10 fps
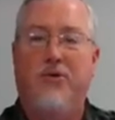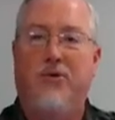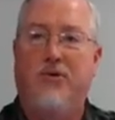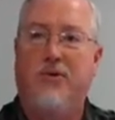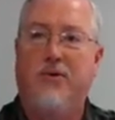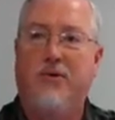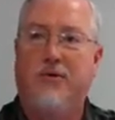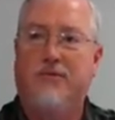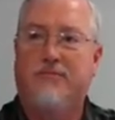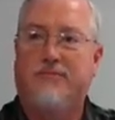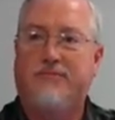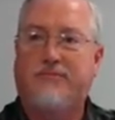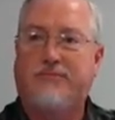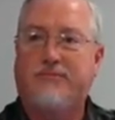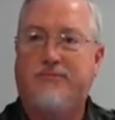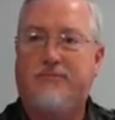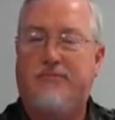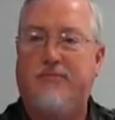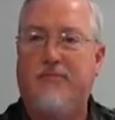(no one is talking)